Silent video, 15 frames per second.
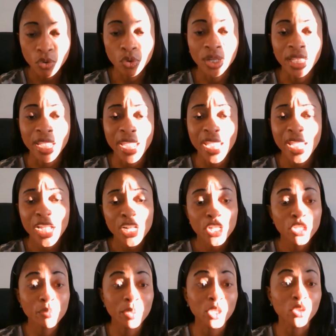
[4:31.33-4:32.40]
Okay,
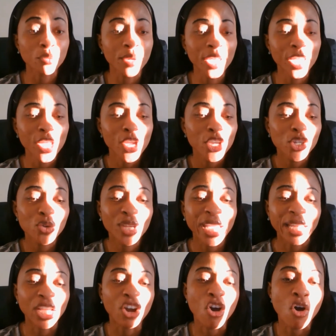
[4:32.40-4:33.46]
number 3, you
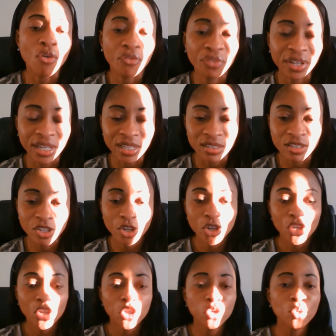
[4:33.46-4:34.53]
gain confidence.
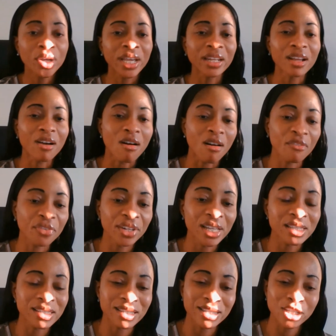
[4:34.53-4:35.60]
You gain
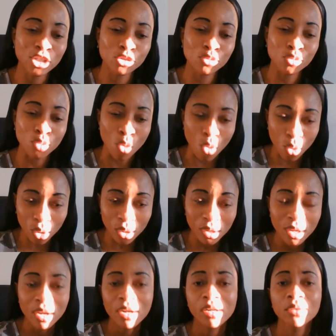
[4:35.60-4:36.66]
confidence in this
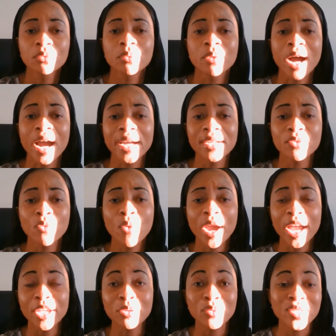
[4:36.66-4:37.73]
role, right,
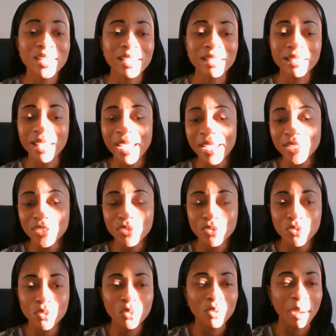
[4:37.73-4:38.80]
where you see
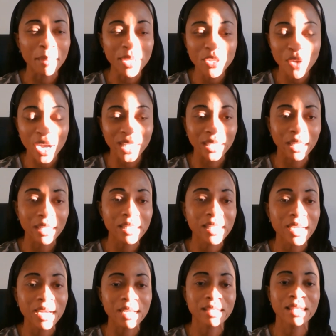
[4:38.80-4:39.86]
things, your
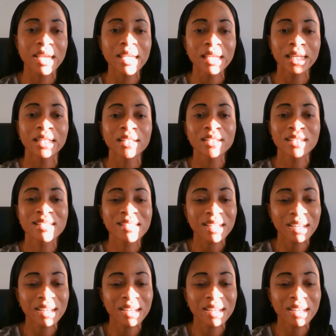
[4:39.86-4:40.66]
analytical thinking,